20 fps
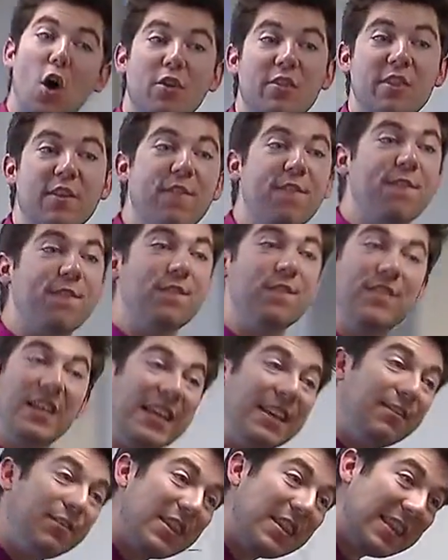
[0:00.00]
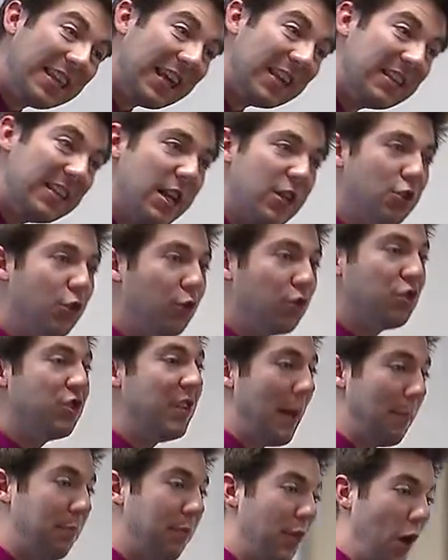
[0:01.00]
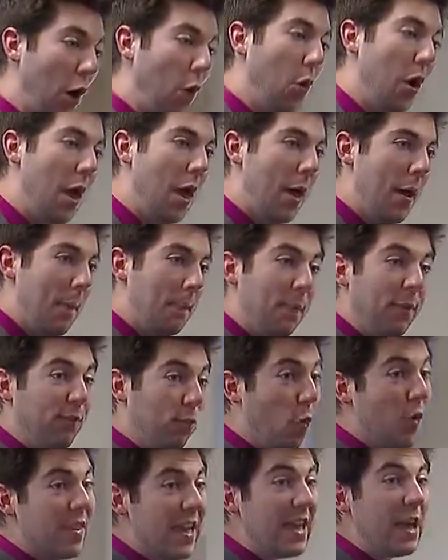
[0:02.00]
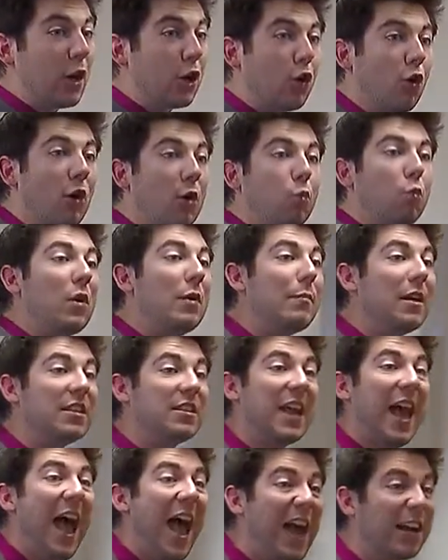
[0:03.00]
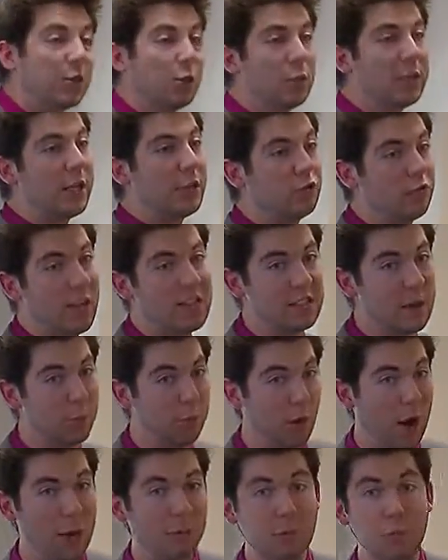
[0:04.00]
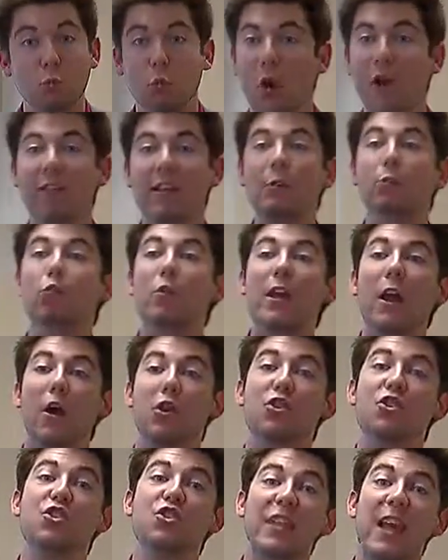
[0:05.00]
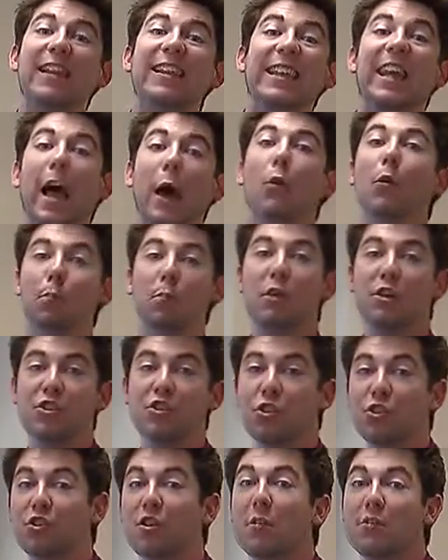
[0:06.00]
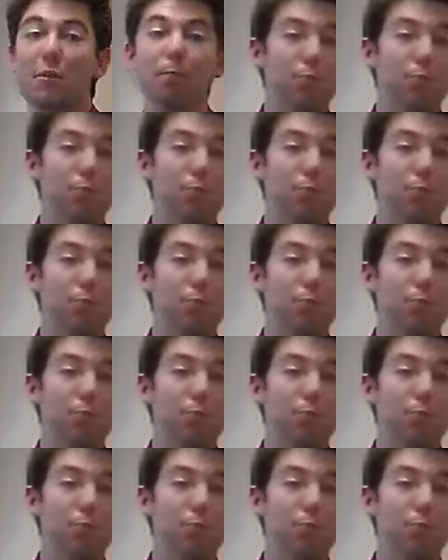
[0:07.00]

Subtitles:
aren't even the initial step, though. Before they occur, we must actually address a problem wherein we are selling our prisoners to